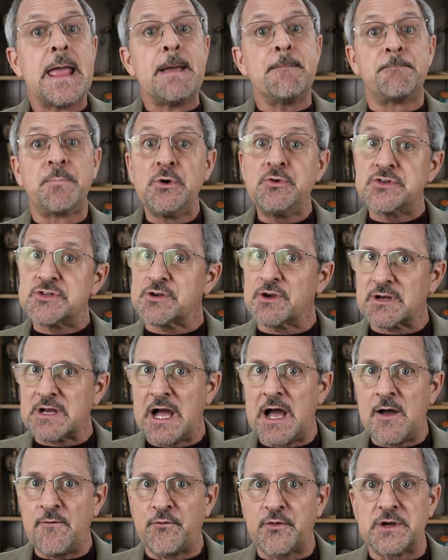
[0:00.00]
and boost your
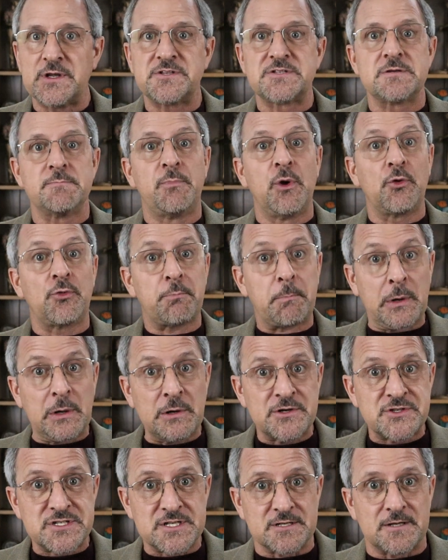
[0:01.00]
confidence in both
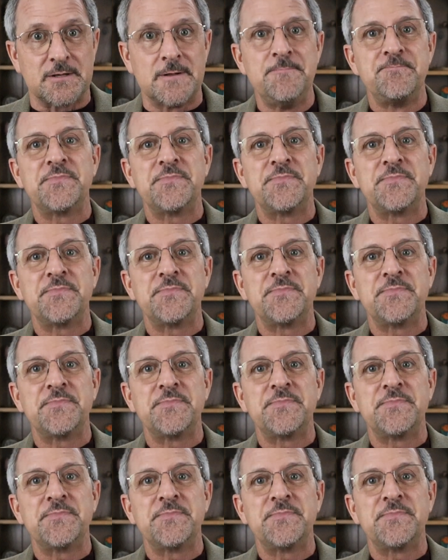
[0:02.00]
personal